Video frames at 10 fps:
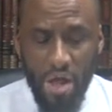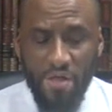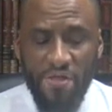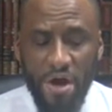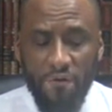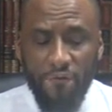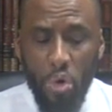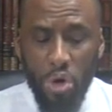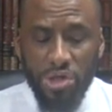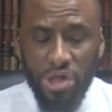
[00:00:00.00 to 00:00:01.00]

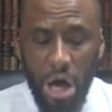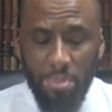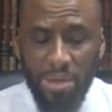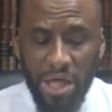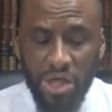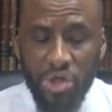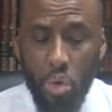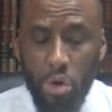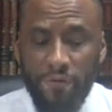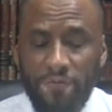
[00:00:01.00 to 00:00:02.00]
Therefore, it is
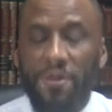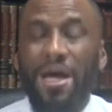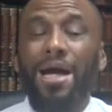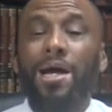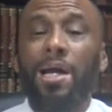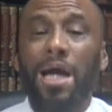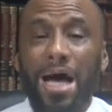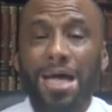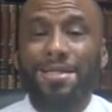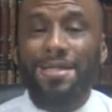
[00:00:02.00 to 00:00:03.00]
obligatory for the
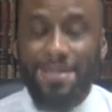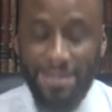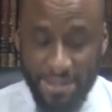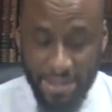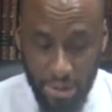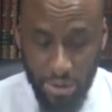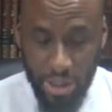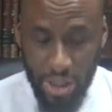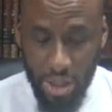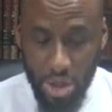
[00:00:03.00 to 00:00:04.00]
ikhlas, the
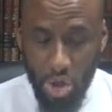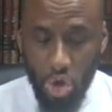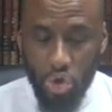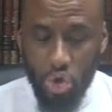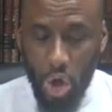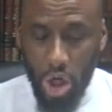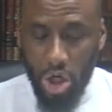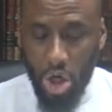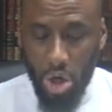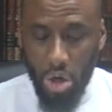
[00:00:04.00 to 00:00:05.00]
sincerity, to
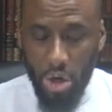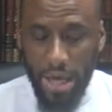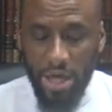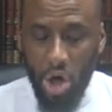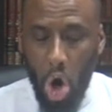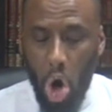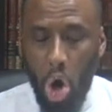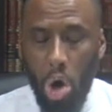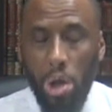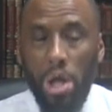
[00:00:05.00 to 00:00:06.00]
occur in
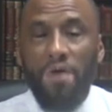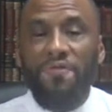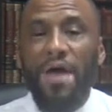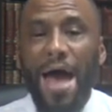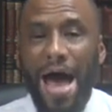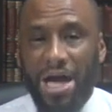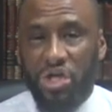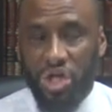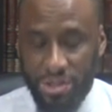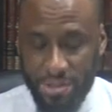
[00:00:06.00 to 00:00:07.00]
all of the
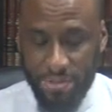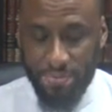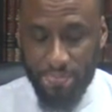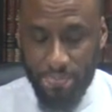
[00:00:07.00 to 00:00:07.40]
actions.